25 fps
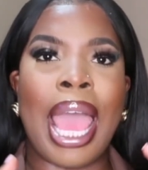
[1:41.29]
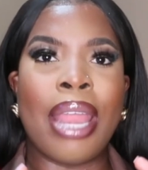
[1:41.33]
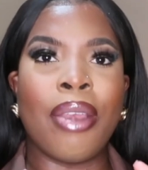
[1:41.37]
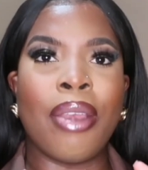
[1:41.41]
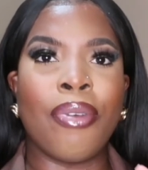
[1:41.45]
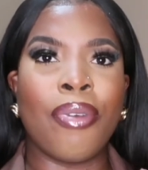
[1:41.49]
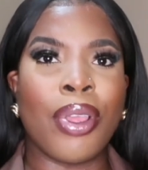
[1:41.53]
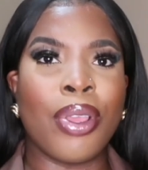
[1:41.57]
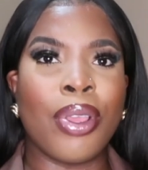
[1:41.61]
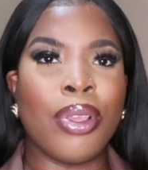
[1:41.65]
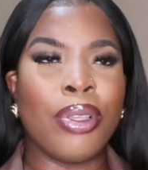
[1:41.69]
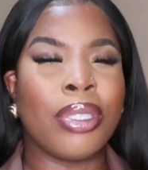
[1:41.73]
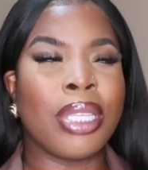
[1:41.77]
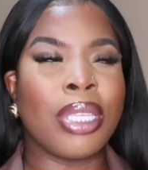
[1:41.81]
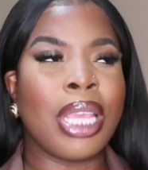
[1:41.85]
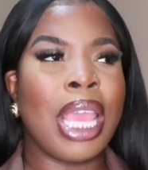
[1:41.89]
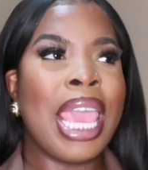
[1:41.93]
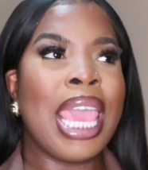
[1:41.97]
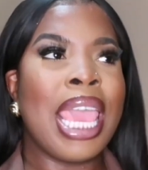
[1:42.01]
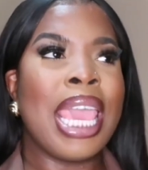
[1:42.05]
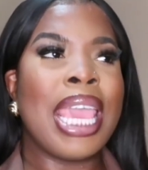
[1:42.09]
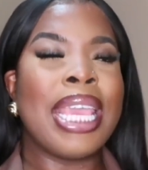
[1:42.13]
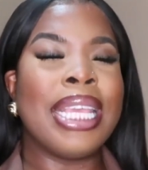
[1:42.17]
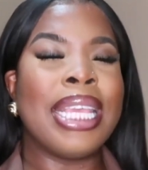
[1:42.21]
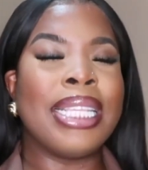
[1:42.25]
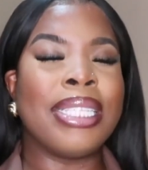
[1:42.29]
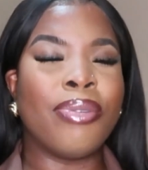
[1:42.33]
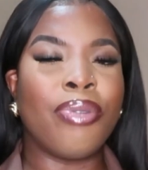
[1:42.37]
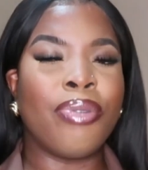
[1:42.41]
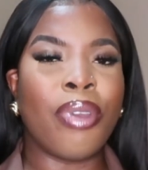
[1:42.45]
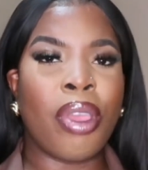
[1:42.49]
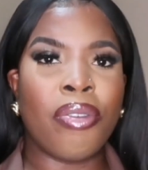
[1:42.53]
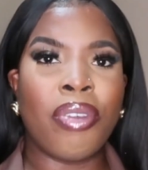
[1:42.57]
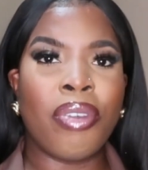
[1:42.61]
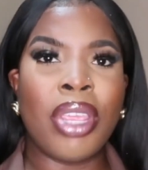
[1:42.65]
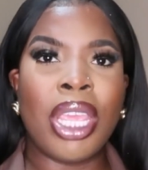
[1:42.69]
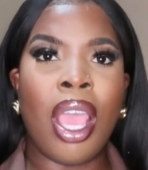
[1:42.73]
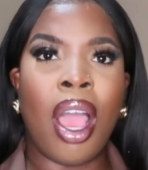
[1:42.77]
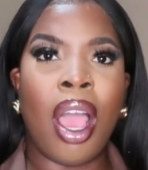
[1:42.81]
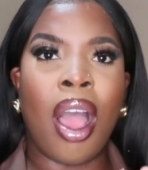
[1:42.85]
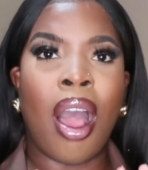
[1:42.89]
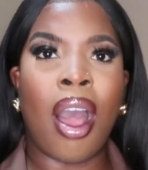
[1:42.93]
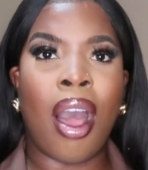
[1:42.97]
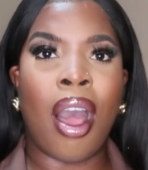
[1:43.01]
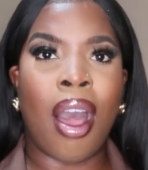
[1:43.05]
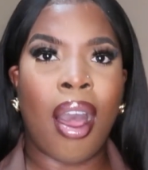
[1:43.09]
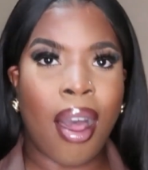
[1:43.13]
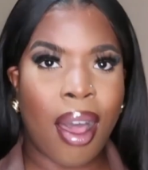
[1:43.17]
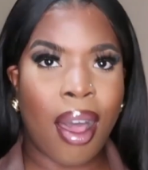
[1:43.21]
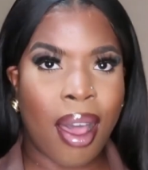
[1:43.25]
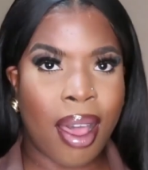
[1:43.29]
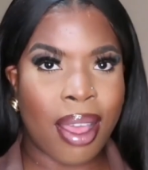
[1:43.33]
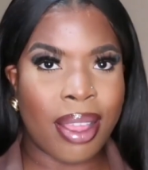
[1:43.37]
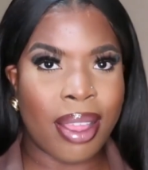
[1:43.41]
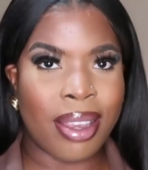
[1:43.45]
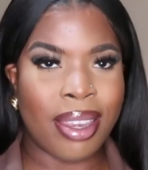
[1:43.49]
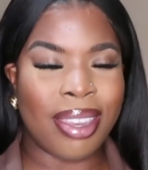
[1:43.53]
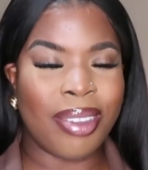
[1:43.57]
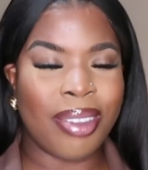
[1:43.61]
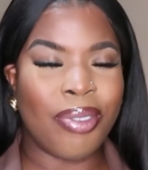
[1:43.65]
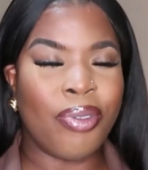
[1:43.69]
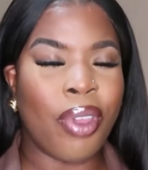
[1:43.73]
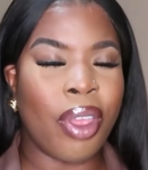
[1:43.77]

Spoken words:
and rose is very hard